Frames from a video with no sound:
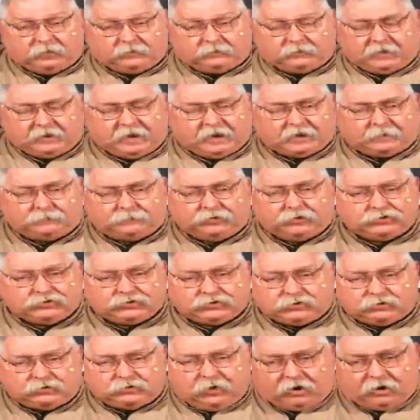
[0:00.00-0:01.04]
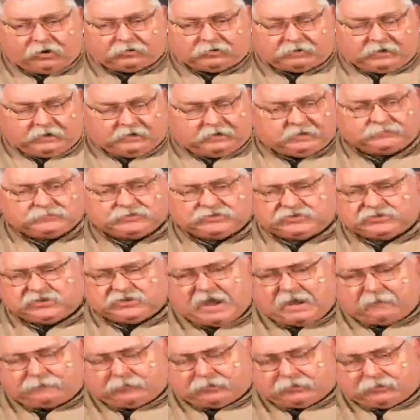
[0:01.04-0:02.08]
They got to push too hard and they end up
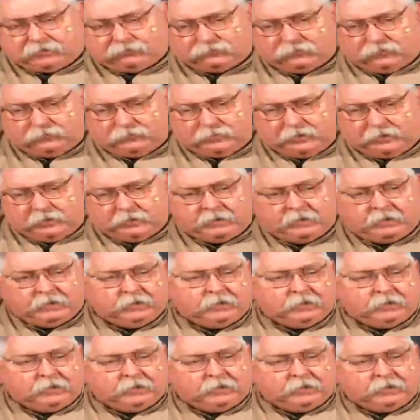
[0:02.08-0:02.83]
snapping the drill bit.